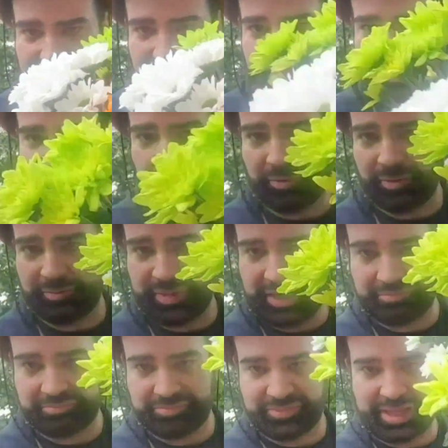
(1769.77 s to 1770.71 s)
They will
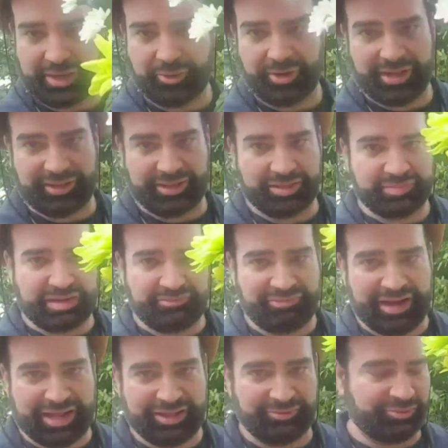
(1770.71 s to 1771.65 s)
be decorating my
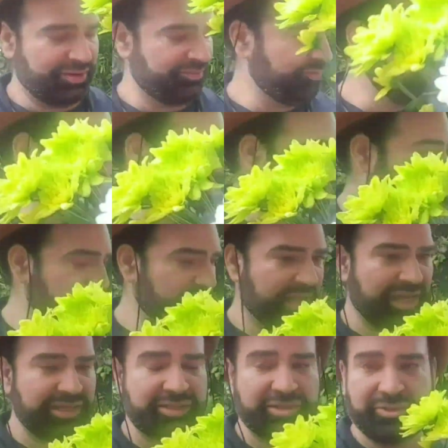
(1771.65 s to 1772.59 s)
plant for a few more
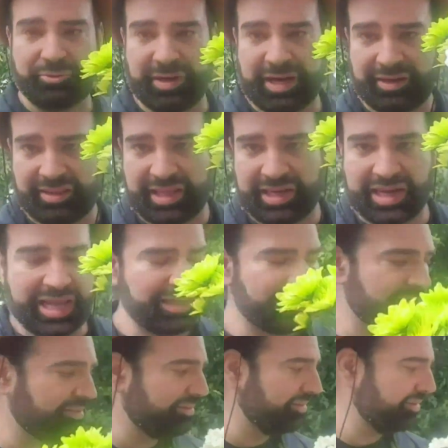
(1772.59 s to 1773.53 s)
days while they
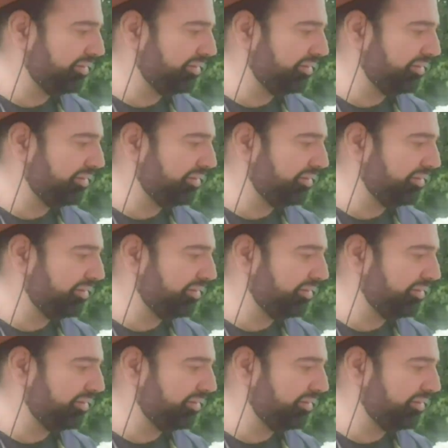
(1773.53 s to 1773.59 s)
last.